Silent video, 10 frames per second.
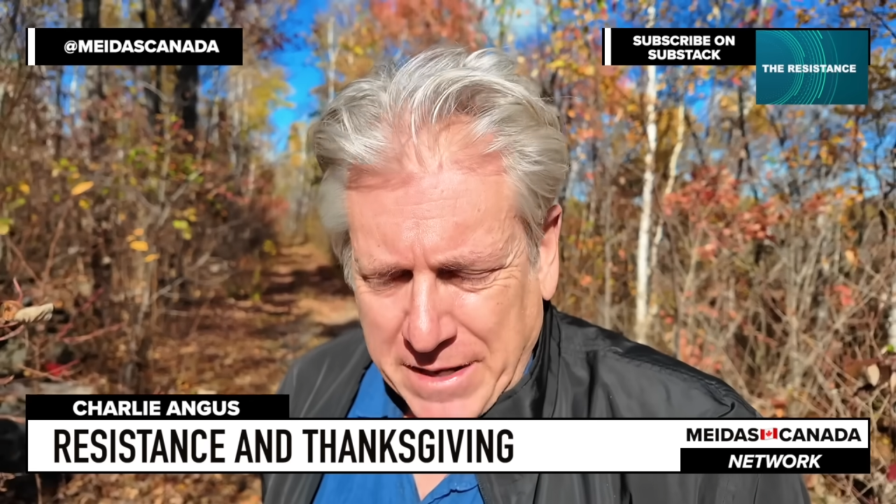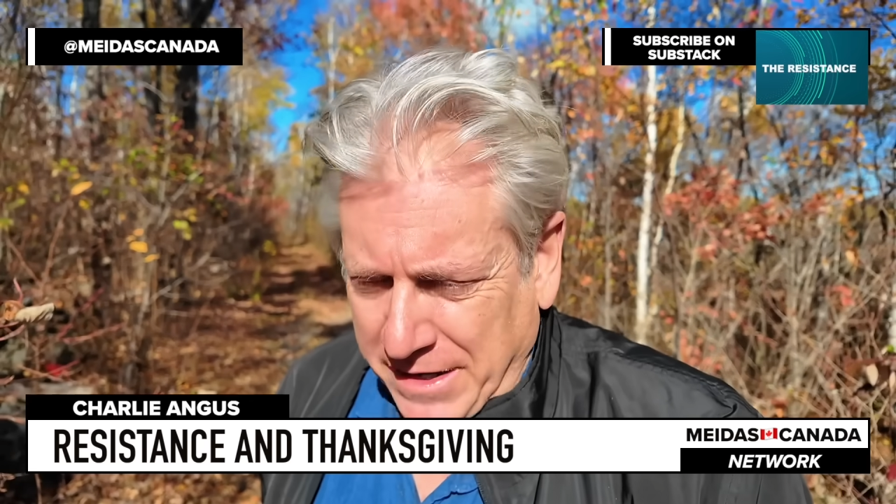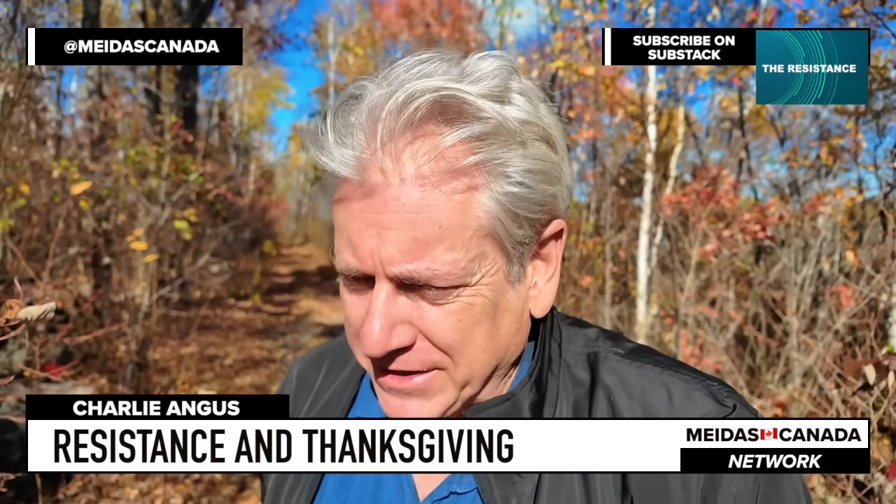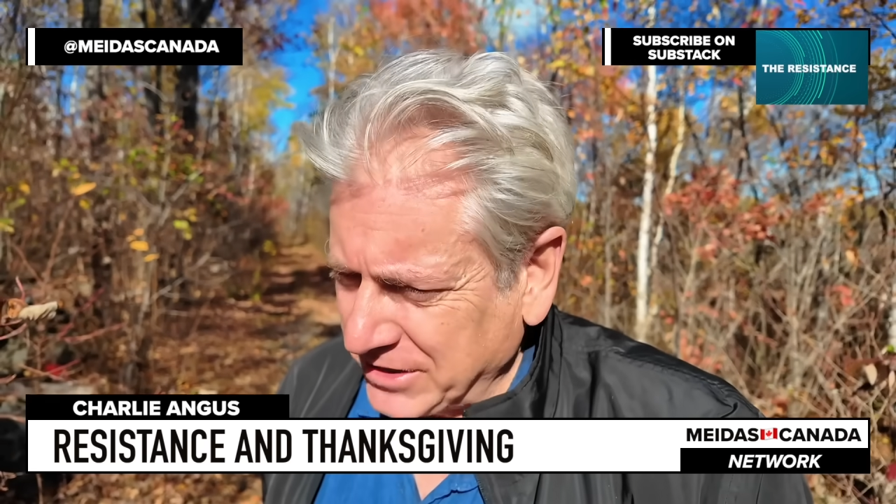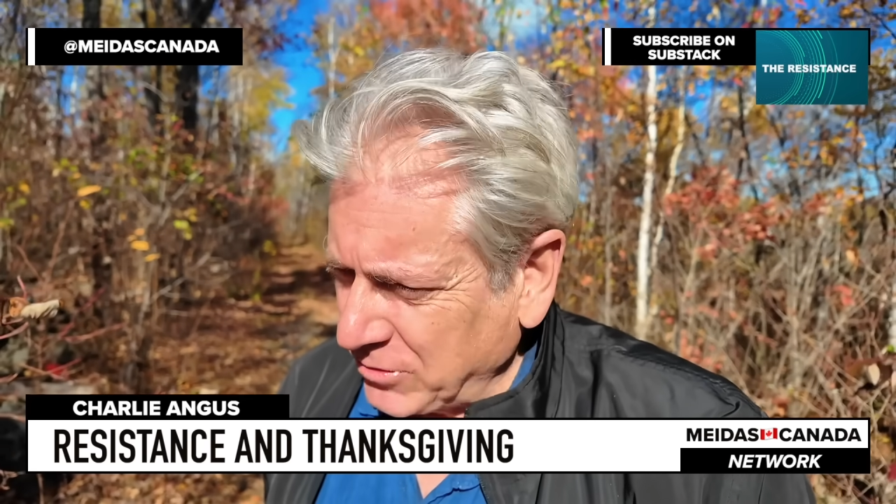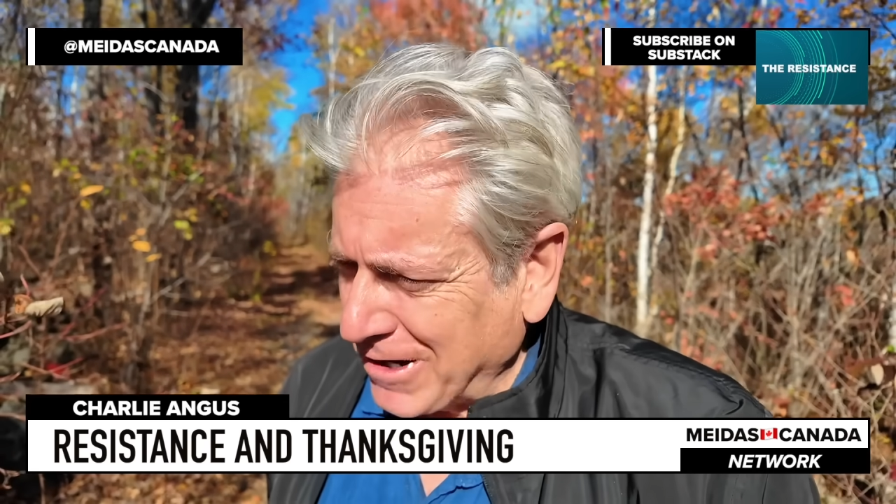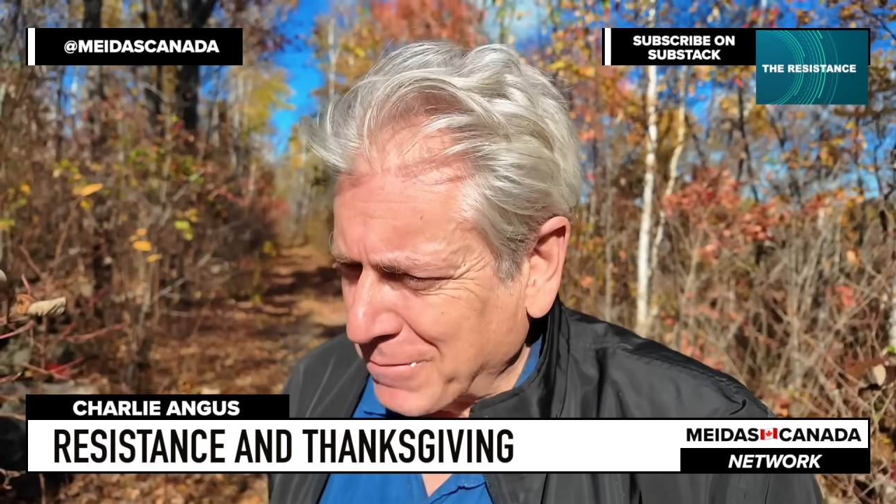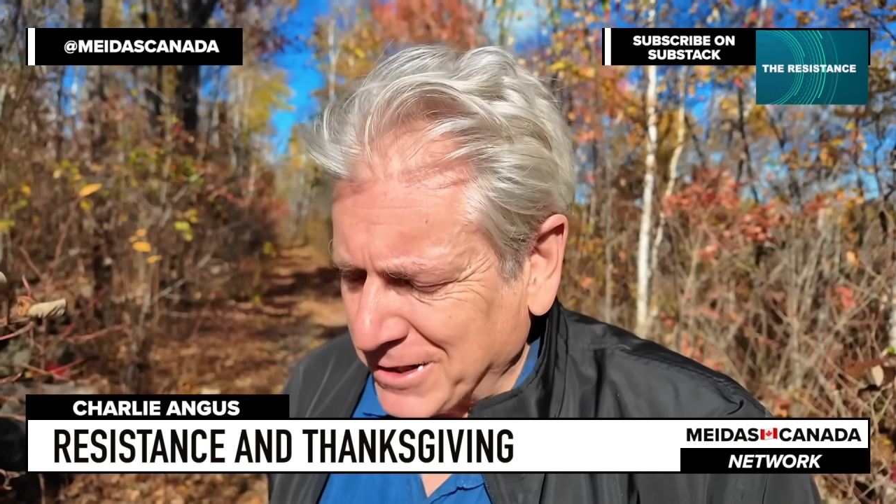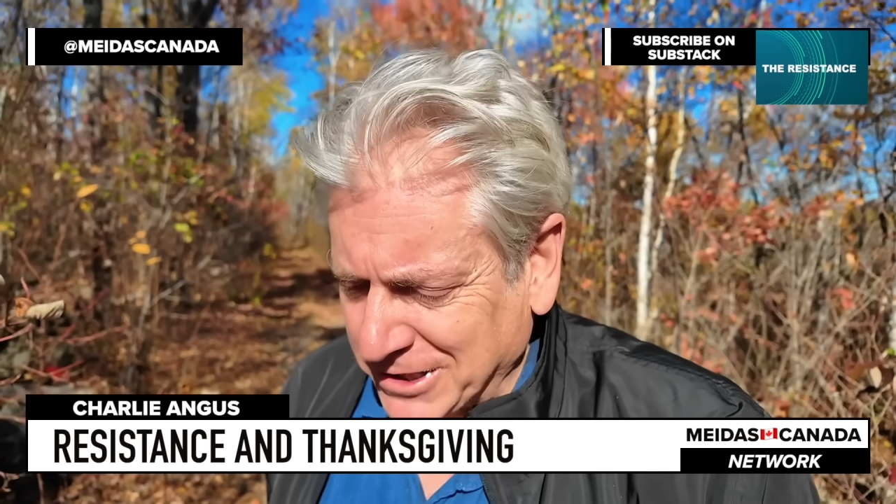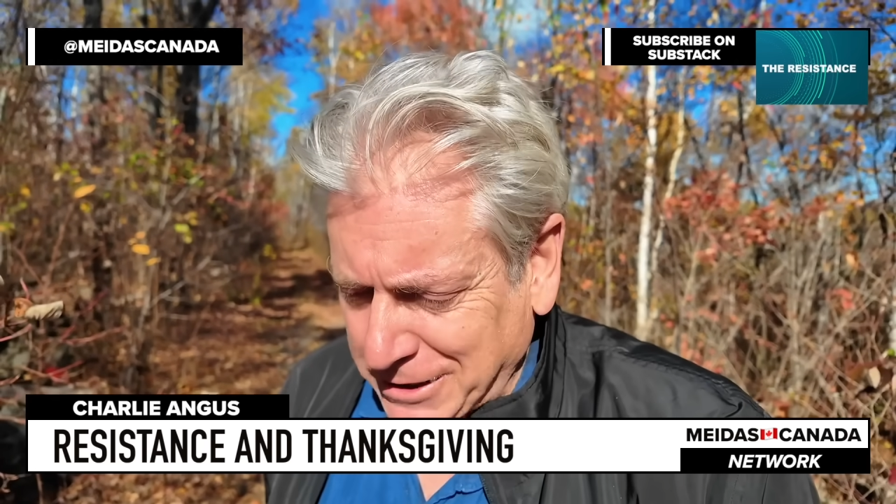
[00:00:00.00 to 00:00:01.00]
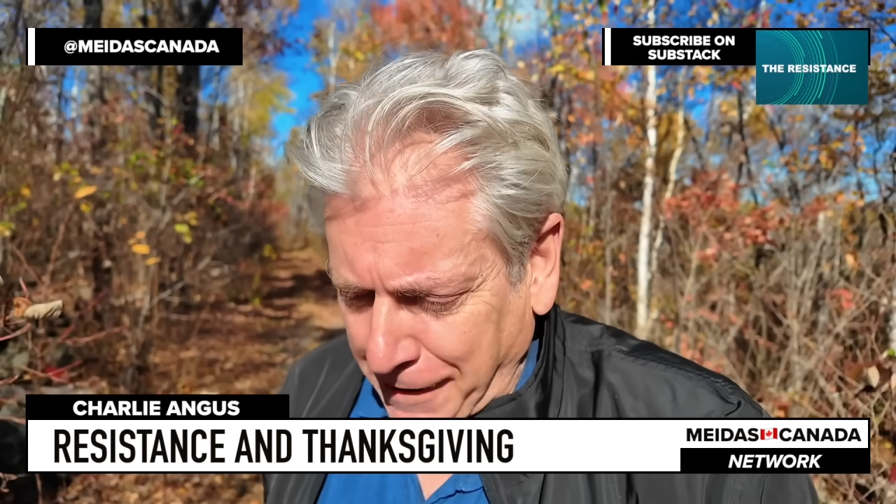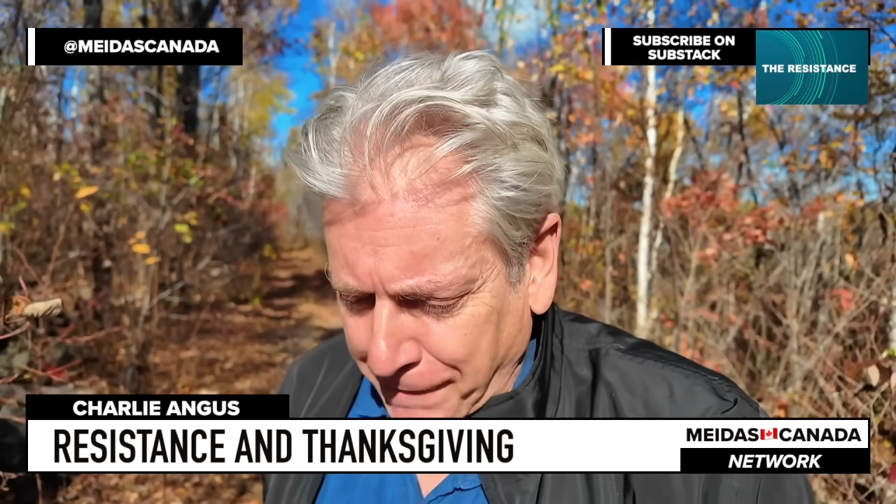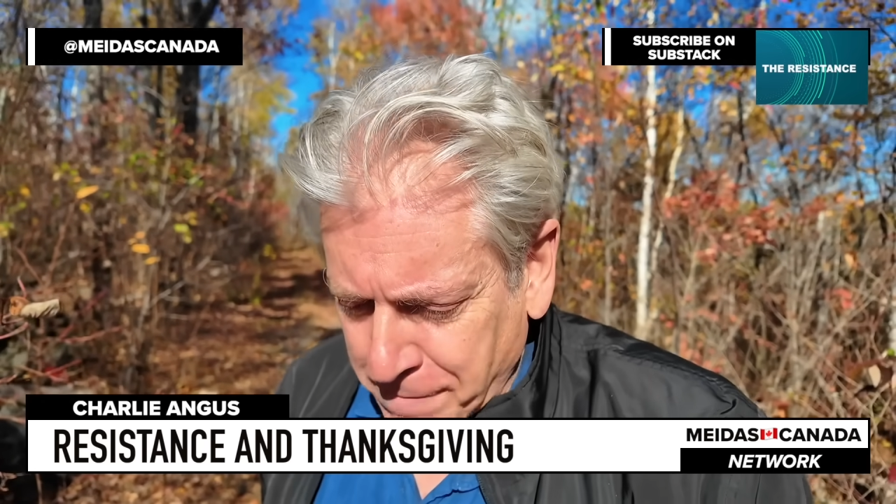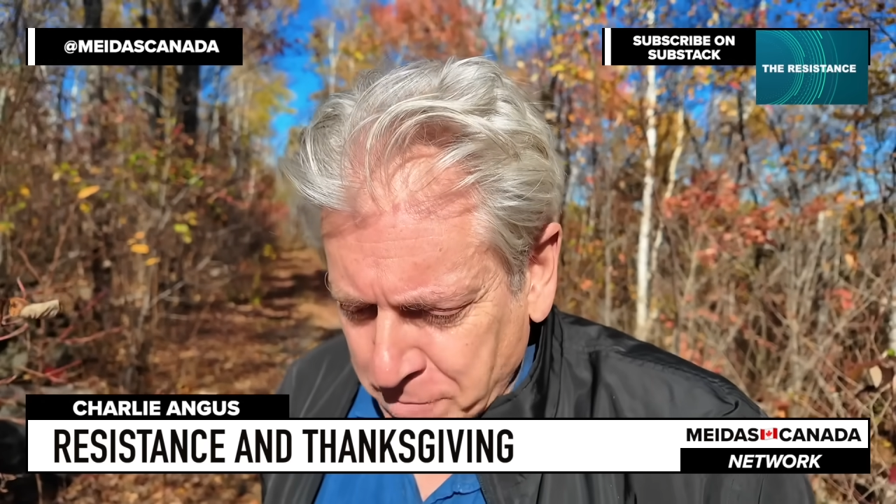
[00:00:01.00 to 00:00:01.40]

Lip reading: and this is where I'm going to stay.